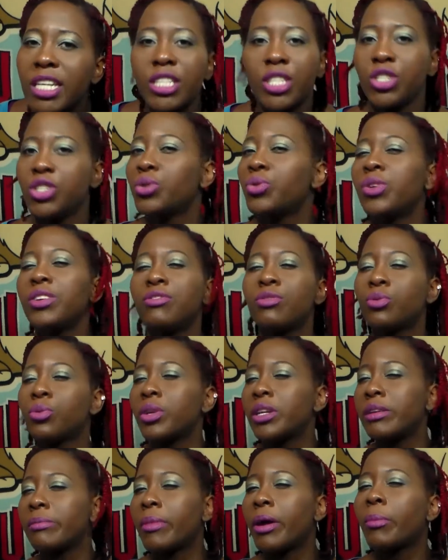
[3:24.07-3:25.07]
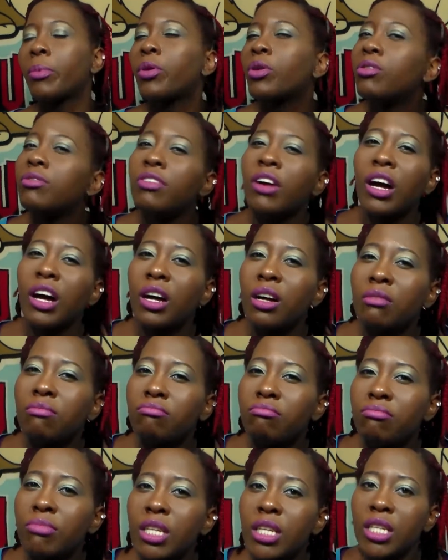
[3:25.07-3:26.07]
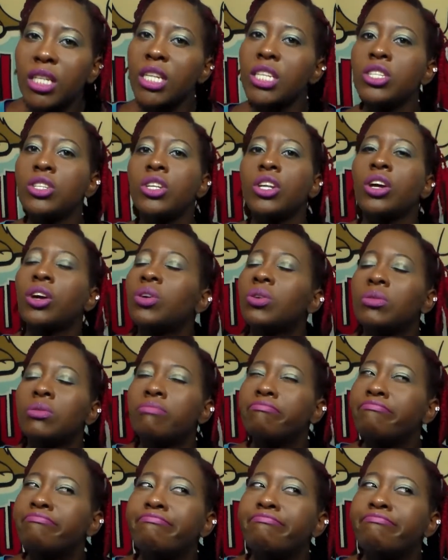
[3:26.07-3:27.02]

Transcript: did you even read my profile? Because, you know,